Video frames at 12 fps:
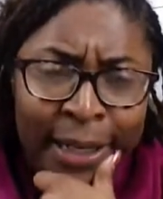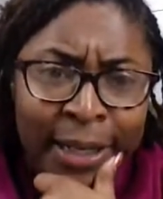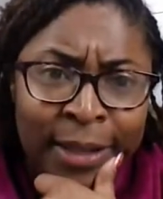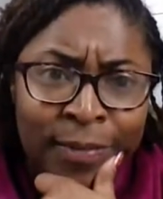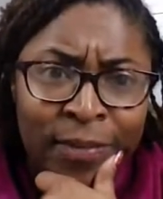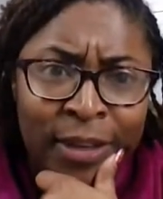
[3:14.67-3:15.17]

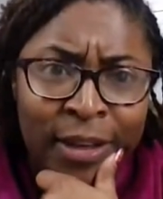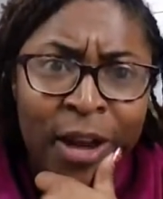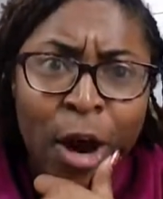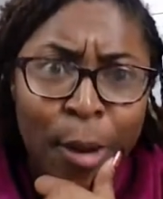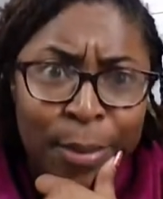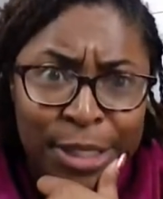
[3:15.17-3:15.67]
in the
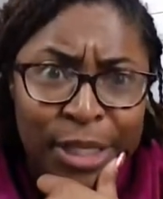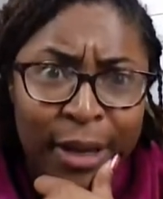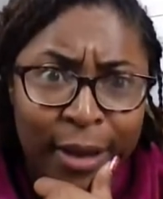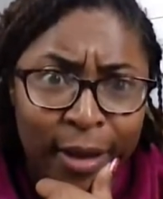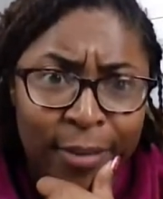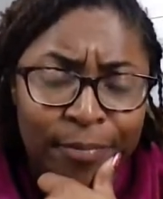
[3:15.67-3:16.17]
garbage
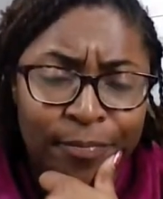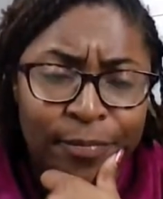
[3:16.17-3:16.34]
can.